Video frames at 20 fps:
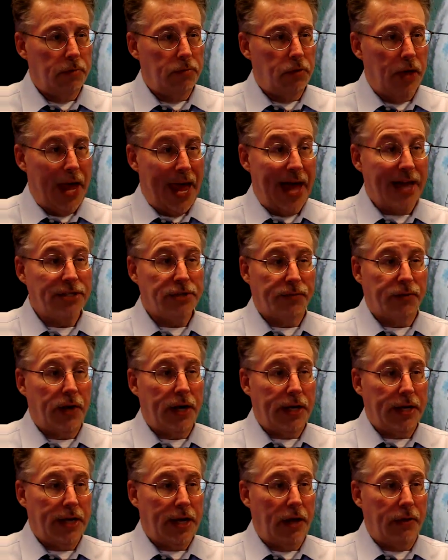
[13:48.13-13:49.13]
as of right
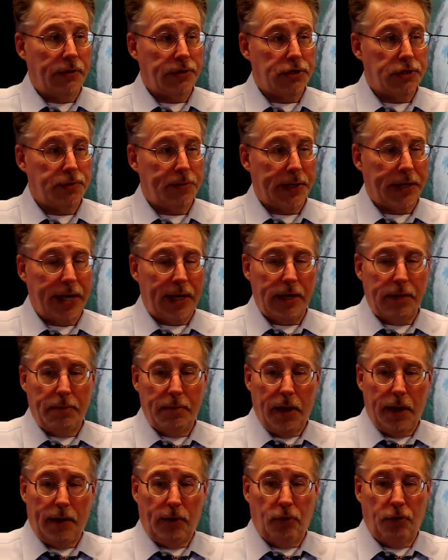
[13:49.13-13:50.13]
now, the spaghetti
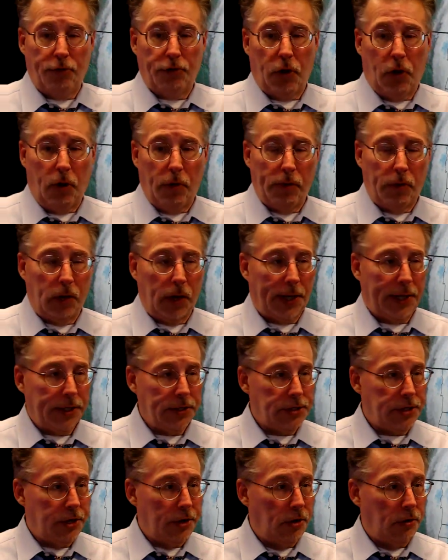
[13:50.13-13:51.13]
models, all the lines
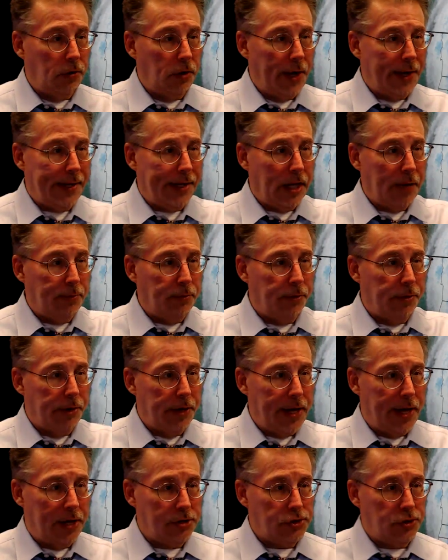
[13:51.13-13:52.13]
here lining up with the
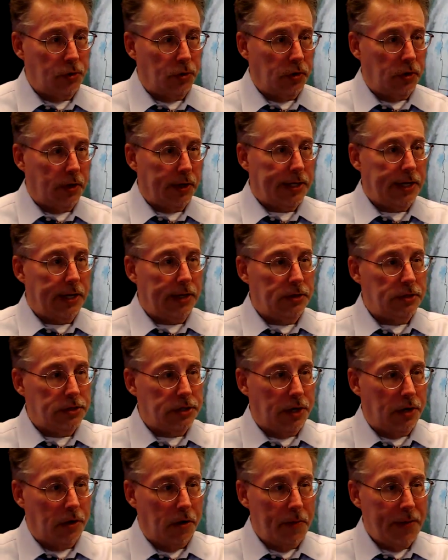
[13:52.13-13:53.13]
National Hurricane
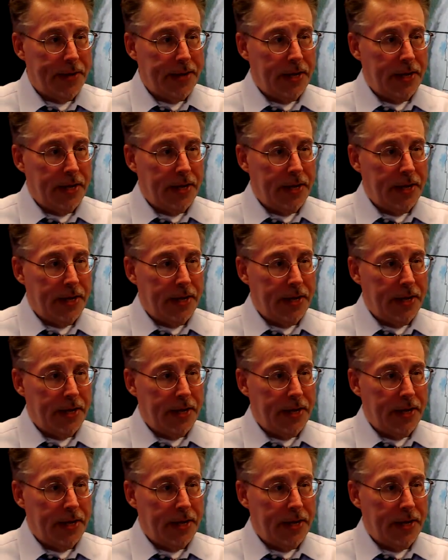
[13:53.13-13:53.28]
Center